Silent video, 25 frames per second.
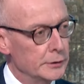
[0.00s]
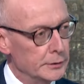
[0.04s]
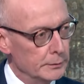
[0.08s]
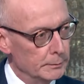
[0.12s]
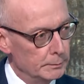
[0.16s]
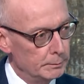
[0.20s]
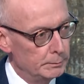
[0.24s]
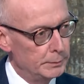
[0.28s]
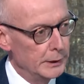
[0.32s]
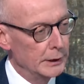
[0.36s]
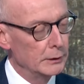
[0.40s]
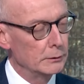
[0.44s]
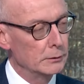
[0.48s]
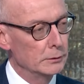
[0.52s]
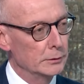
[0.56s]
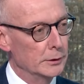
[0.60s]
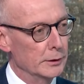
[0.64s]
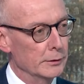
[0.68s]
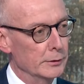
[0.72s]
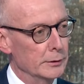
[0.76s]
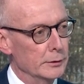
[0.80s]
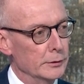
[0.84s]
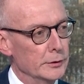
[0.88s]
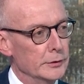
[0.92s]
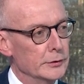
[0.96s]
to
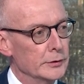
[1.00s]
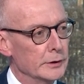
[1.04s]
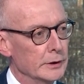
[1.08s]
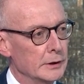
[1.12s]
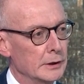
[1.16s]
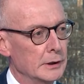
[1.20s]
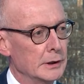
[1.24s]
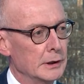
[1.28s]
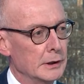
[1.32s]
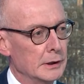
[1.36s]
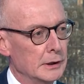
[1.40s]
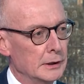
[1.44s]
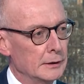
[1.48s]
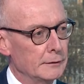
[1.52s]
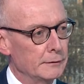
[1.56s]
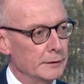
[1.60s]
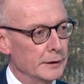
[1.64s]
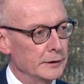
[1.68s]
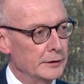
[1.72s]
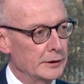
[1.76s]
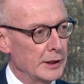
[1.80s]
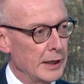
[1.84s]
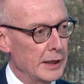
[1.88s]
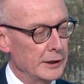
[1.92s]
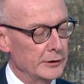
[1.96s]
build on those
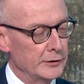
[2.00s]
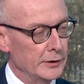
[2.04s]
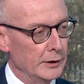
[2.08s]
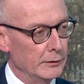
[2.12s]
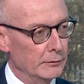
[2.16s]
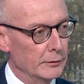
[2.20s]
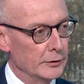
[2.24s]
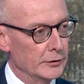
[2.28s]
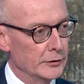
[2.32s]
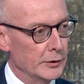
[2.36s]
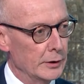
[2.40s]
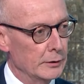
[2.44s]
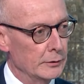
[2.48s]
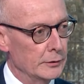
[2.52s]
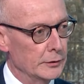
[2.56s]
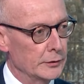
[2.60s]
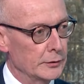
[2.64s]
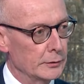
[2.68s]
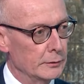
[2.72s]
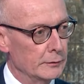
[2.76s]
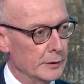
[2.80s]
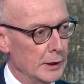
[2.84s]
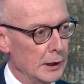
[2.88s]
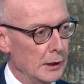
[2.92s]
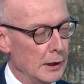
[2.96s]
fantastic
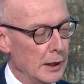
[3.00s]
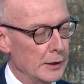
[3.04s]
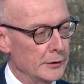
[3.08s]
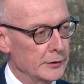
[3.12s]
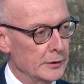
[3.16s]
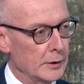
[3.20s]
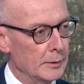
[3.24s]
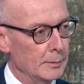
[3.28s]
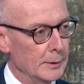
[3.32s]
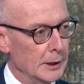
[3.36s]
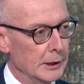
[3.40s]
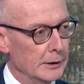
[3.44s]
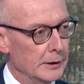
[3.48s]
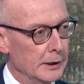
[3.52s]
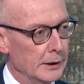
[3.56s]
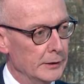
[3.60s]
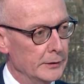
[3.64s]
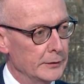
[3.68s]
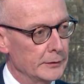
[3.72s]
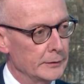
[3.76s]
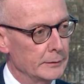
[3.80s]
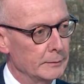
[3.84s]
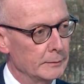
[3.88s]
results over the last couple of